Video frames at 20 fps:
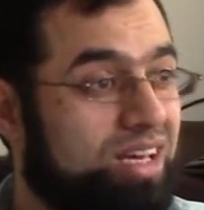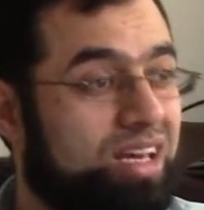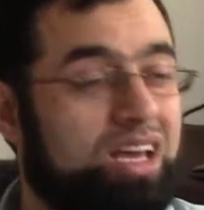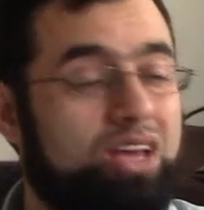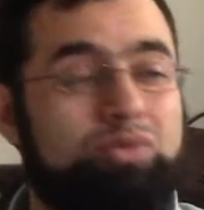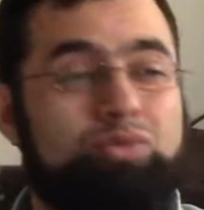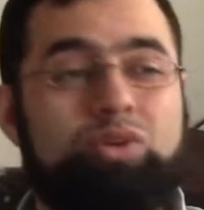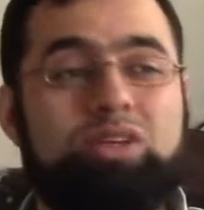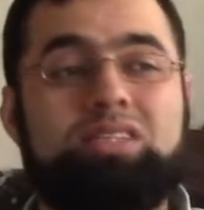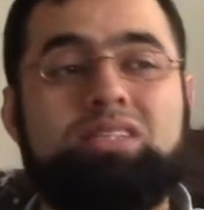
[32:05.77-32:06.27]

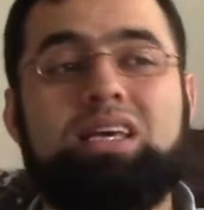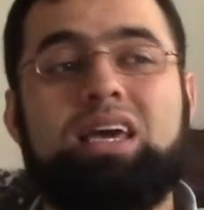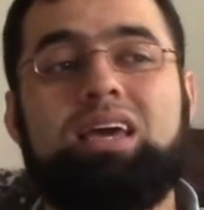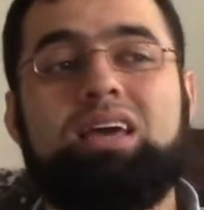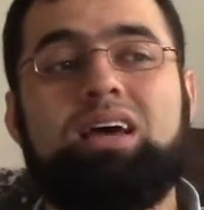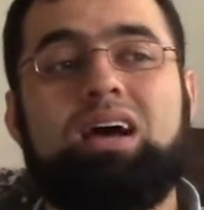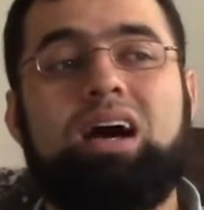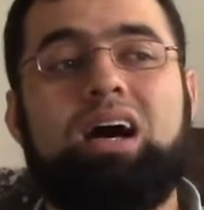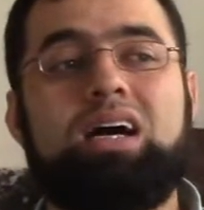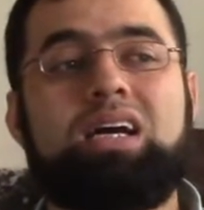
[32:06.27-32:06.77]
If we
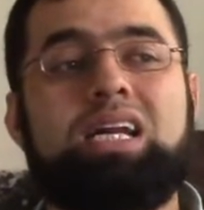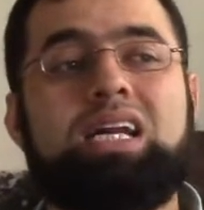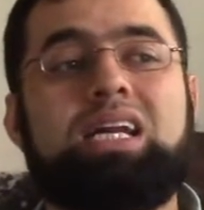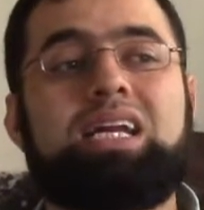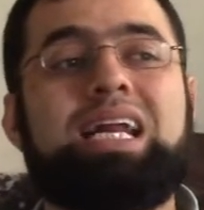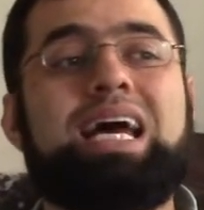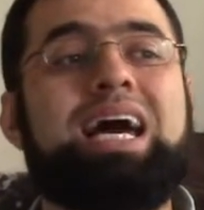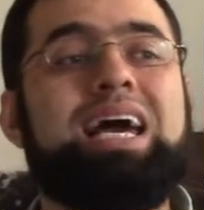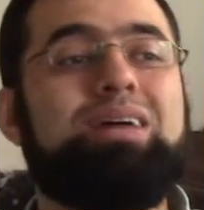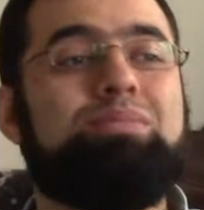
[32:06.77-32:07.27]
say
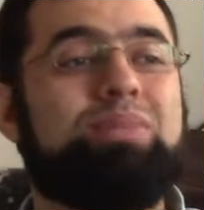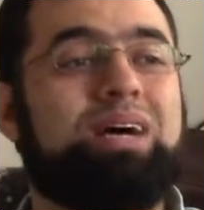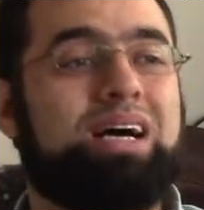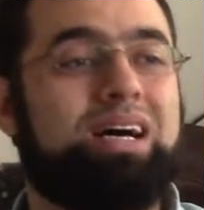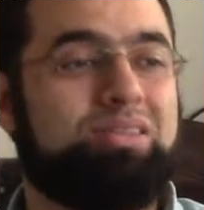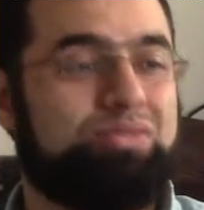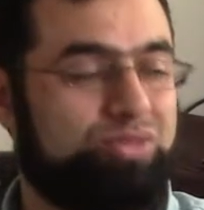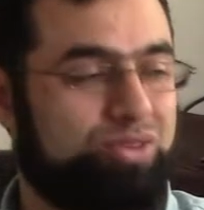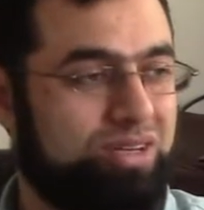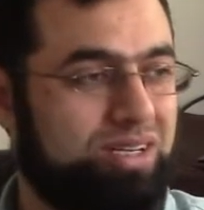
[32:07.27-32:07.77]

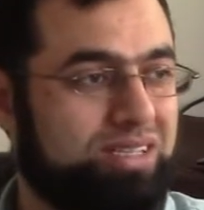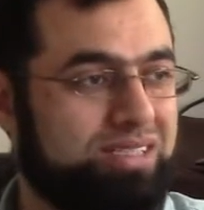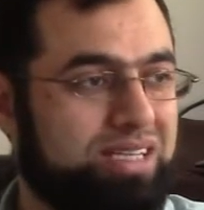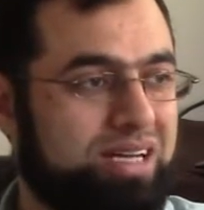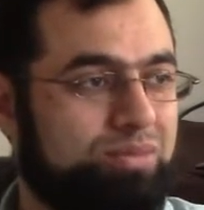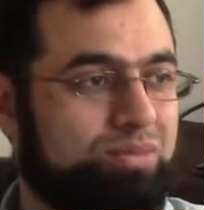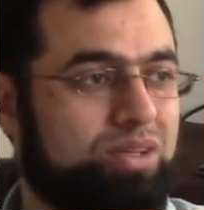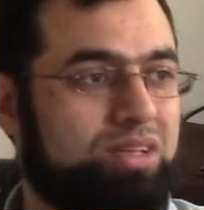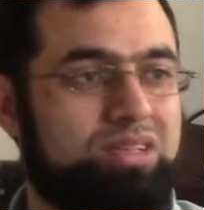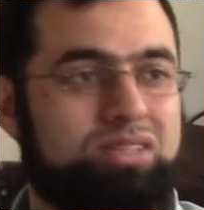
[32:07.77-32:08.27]
Ar-Rahman, for
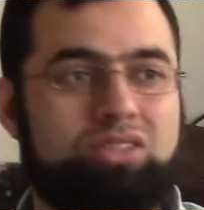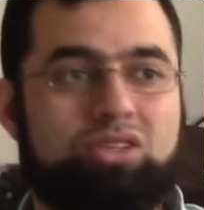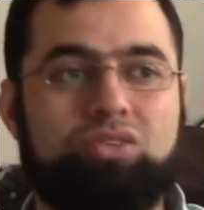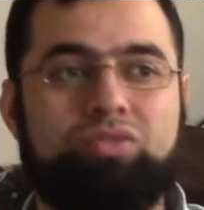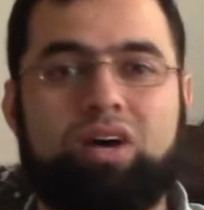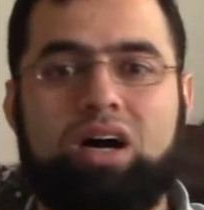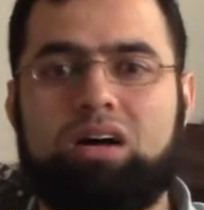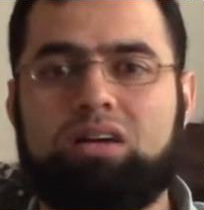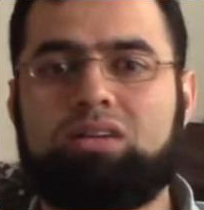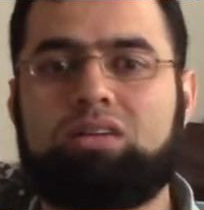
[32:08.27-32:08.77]
example, instead
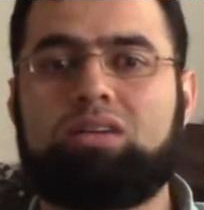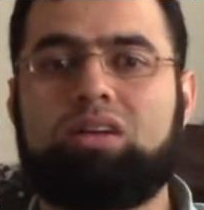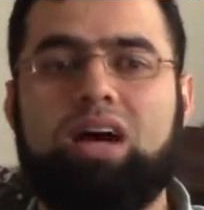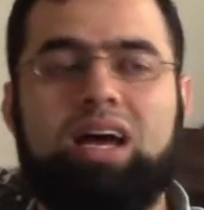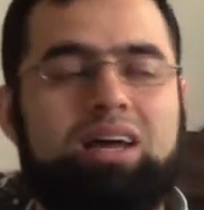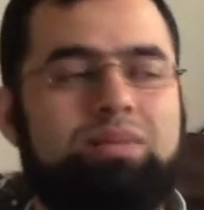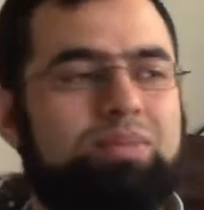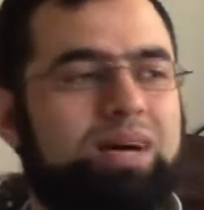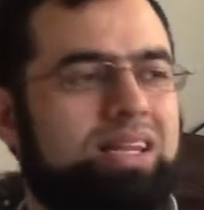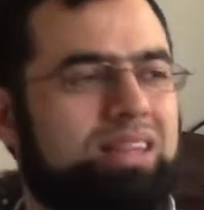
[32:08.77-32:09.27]
of
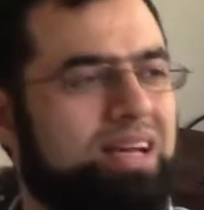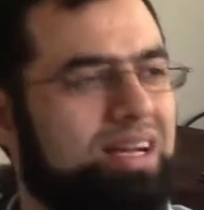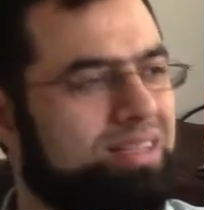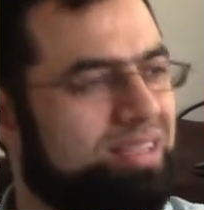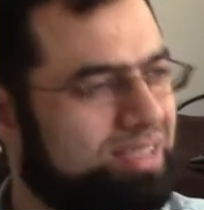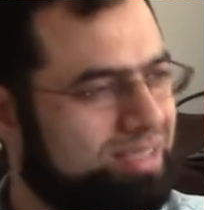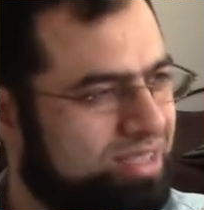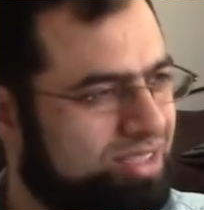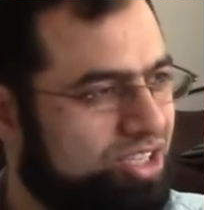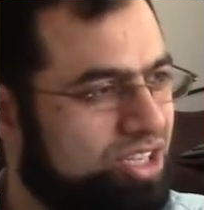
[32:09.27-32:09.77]
Ar-Rahman, that
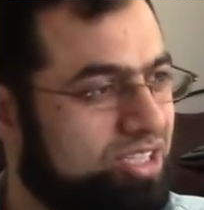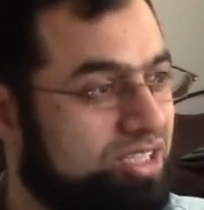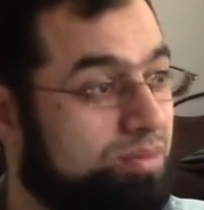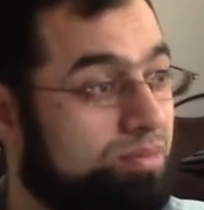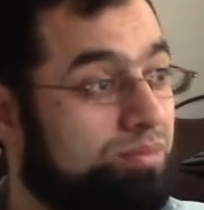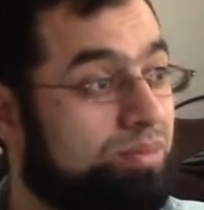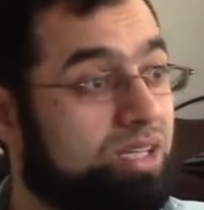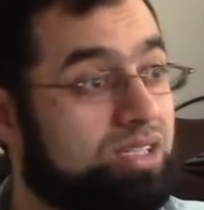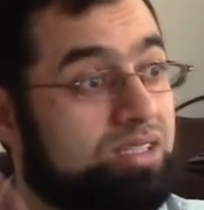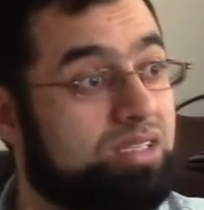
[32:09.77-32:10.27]
doesn't change
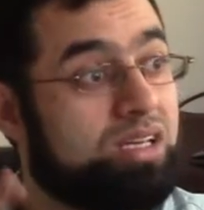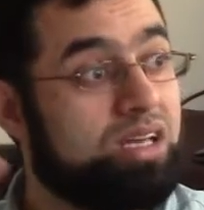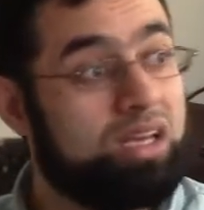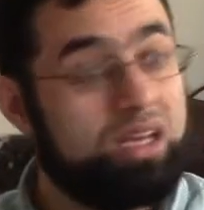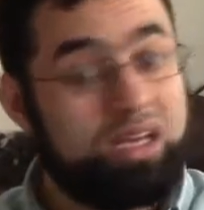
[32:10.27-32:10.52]
it. But